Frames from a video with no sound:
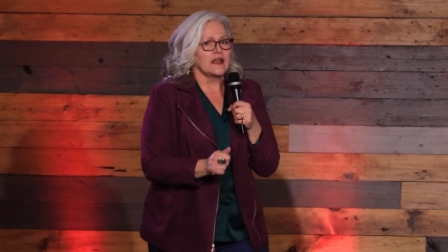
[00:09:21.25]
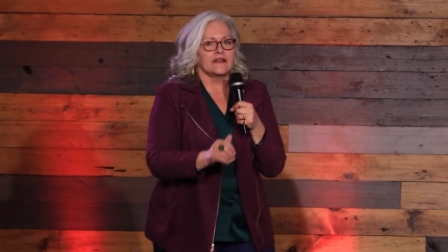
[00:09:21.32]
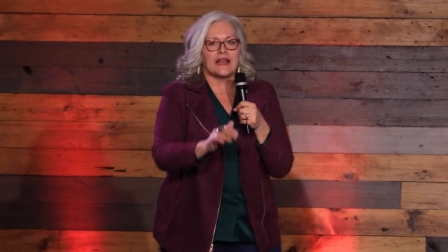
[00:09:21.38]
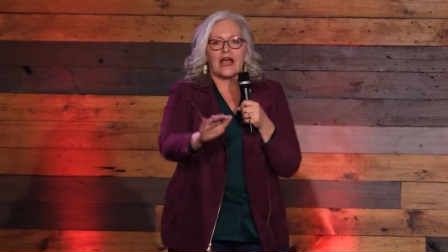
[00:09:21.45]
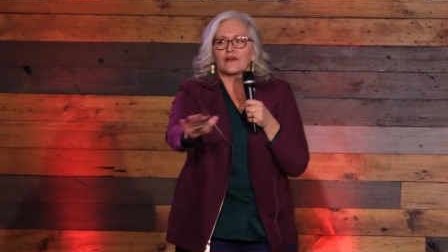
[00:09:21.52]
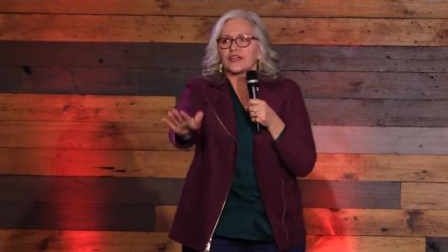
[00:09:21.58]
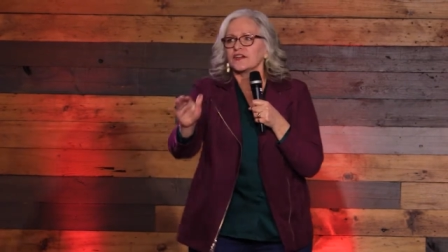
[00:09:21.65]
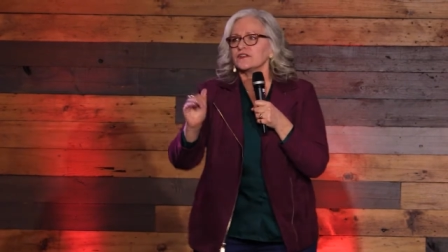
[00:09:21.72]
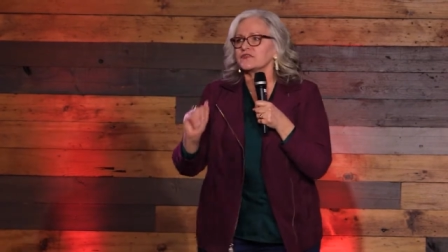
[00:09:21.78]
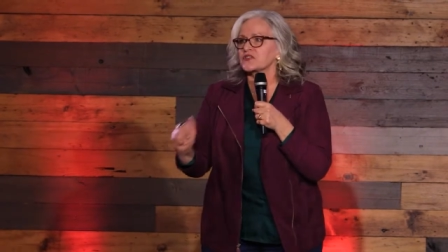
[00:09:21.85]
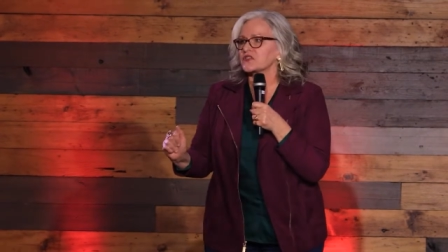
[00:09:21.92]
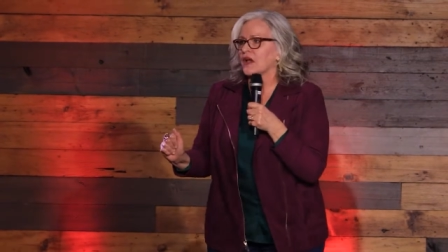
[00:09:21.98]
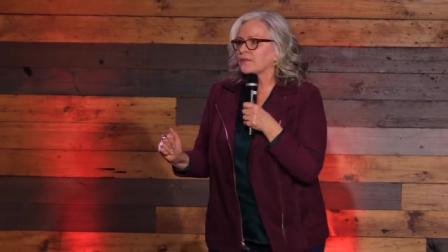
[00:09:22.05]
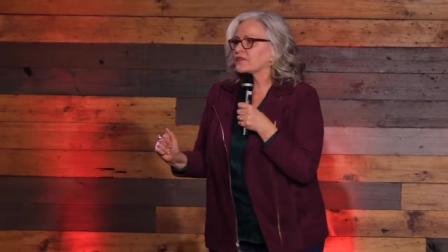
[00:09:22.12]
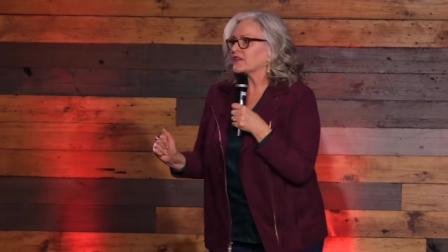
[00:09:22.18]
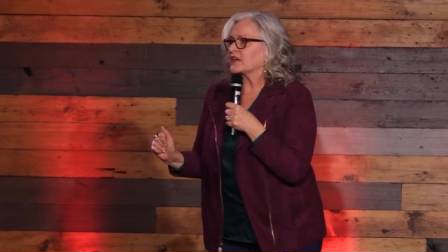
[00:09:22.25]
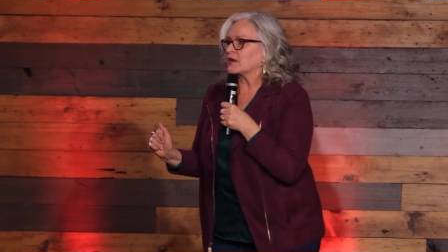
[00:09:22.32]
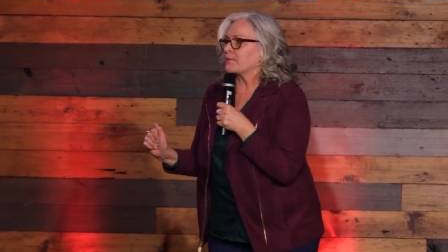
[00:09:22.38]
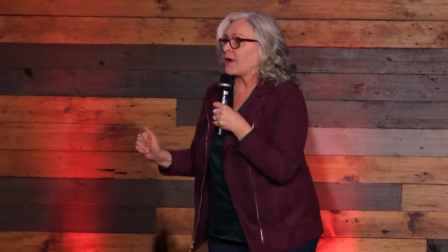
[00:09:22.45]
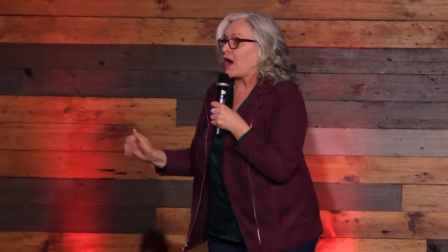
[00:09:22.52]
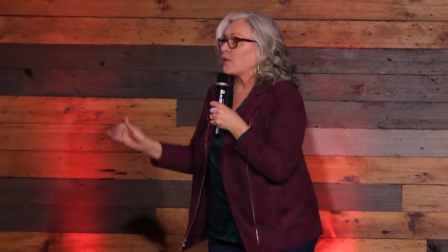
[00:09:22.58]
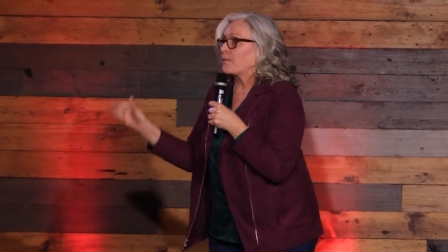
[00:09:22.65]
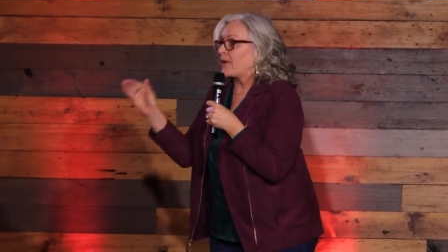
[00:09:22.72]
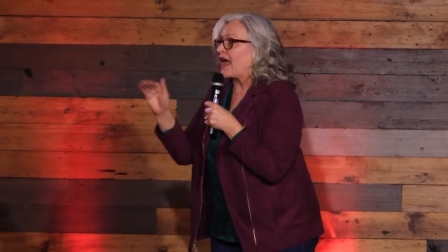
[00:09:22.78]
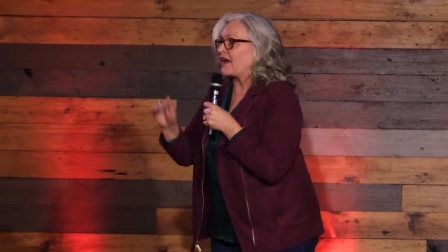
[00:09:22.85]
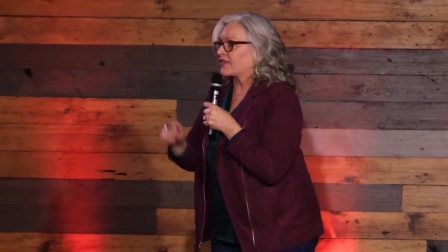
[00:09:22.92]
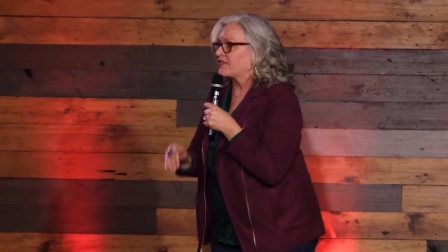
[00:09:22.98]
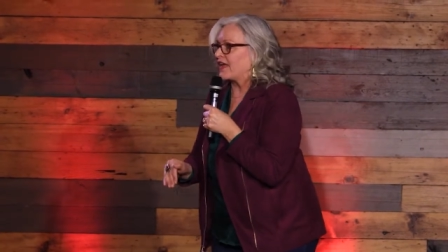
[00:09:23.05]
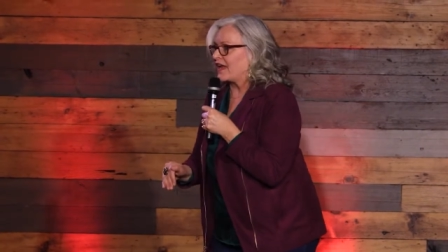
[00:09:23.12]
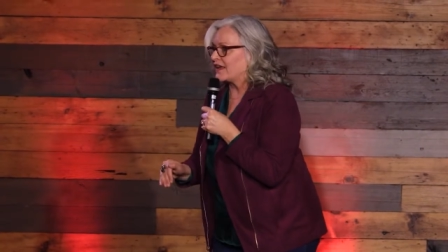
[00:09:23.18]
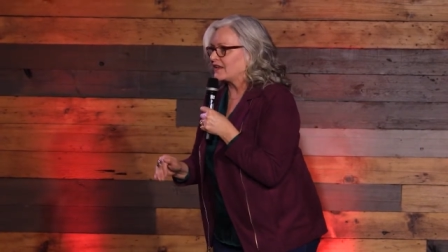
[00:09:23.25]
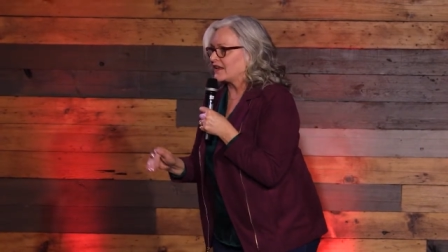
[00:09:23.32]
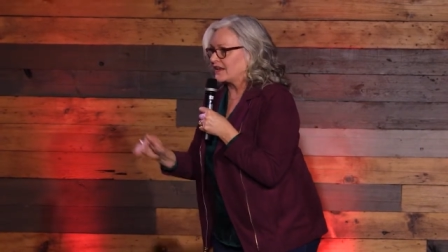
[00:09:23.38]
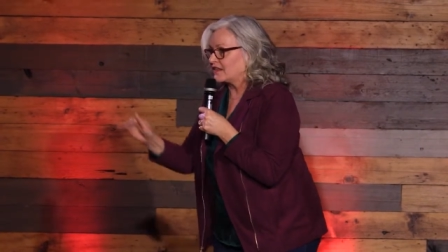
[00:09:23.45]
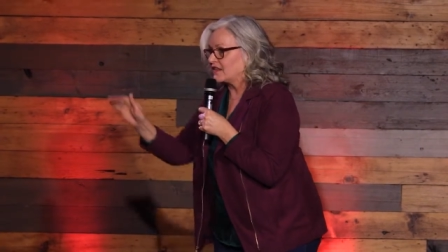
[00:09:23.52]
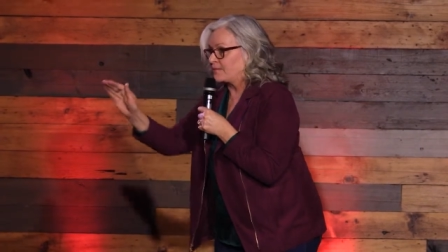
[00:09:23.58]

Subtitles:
Now, here's something about back then,